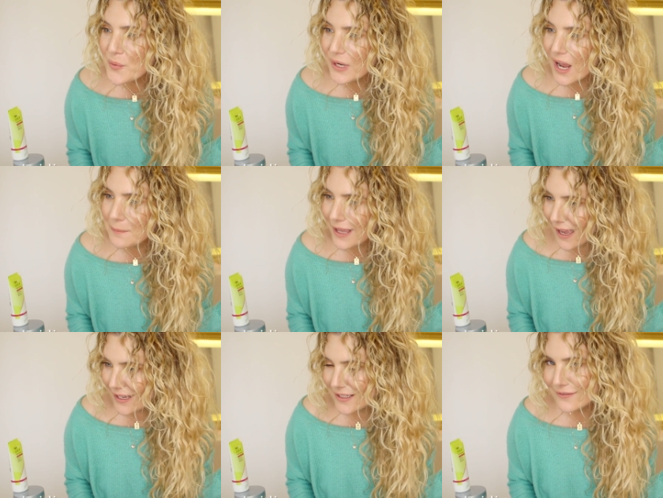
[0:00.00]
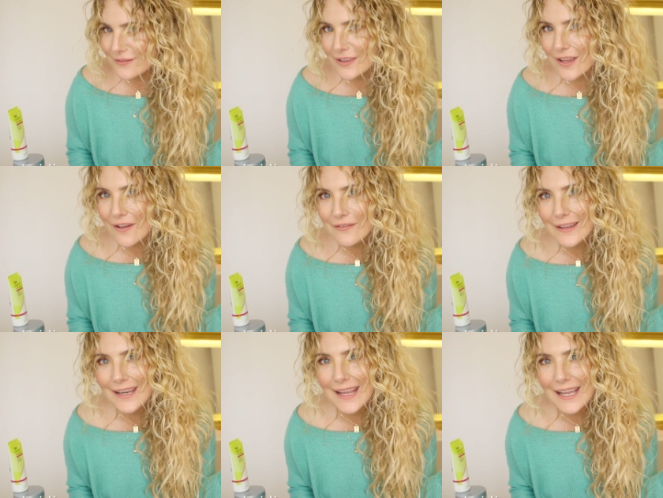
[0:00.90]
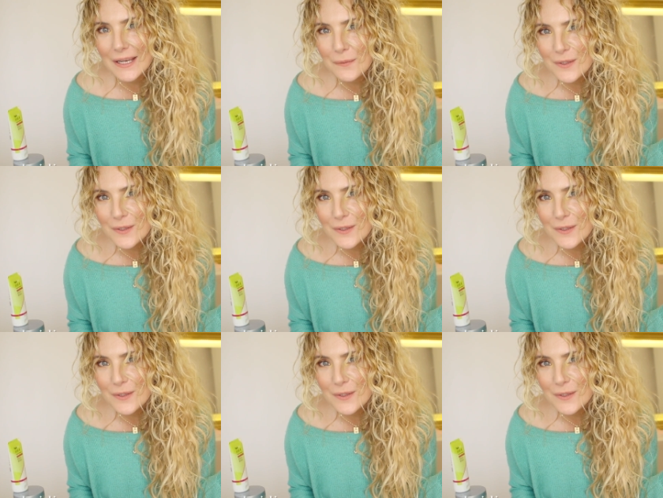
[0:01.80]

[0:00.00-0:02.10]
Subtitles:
but I'm kind of loving it.